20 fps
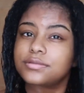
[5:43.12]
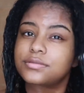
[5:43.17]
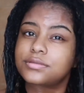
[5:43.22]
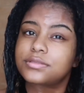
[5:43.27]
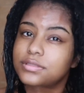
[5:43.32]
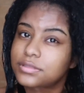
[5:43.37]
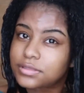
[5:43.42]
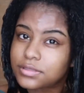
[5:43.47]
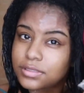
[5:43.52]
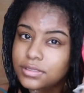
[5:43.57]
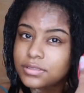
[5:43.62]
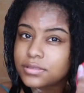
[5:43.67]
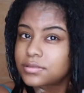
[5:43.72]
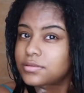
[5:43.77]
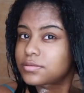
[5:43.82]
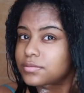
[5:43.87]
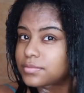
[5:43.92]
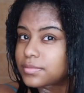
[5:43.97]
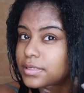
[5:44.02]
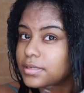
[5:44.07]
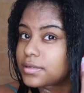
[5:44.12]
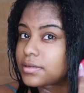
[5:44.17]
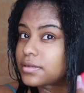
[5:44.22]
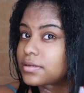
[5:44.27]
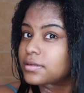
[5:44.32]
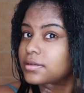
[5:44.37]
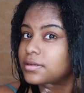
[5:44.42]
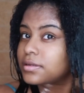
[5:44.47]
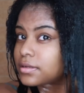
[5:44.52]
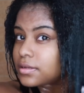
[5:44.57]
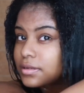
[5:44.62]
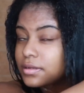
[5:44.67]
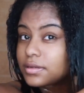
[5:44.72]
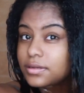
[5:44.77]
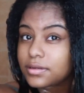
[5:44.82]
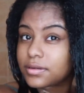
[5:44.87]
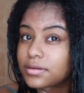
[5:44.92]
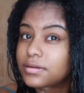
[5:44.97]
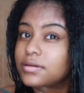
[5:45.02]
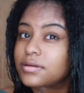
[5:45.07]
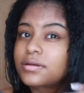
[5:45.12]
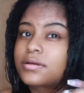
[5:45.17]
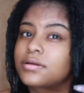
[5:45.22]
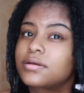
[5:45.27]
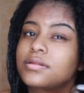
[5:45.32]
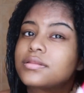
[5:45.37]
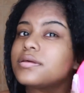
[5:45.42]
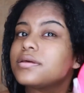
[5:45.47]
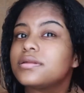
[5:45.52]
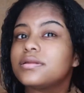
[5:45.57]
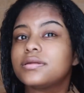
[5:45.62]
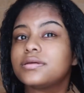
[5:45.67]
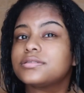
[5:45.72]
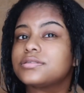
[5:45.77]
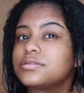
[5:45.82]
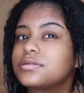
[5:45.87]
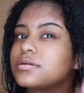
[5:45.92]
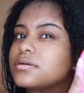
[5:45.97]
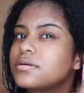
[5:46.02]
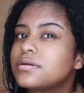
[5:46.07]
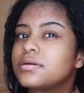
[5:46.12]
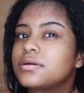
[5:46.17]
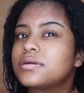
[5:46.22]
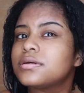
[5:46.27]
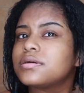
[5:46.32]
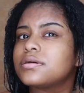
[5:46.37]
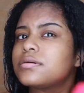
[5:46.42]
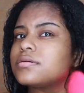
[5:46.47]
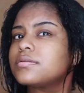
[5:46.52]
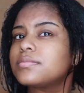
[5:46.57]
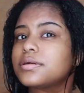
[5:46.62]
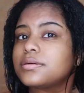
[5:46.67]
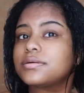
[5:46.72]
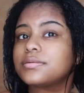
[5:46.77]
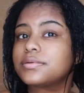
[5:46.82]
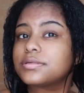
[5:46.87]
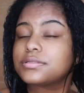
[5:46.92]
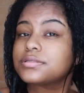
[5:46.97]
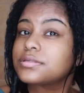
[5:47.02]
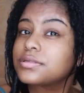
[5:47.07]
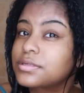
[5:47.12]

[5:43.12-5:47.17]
can fall out. And yeah,